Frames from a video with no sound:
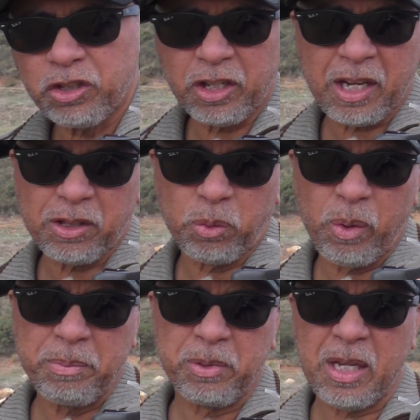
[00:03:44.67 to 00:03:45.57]
check out their
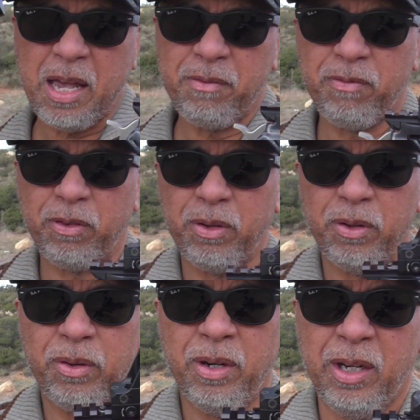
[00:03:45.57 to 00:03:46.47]
website
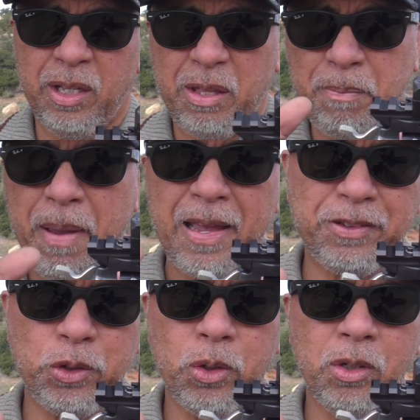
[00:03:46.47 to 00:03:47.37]
for the
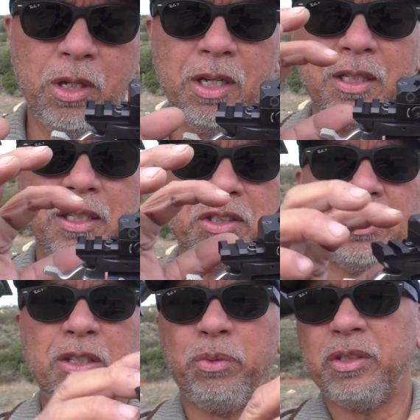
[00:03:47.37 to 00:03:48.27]
manual on the
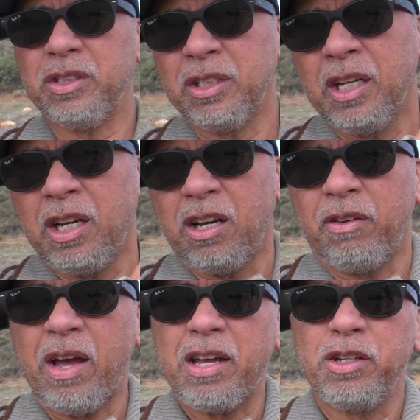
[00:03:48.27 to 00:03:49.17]
sequence
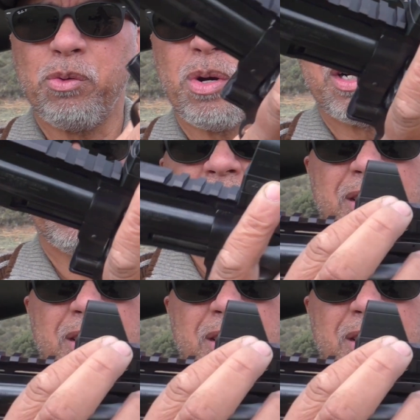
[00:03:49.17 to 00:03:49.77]
of how you want to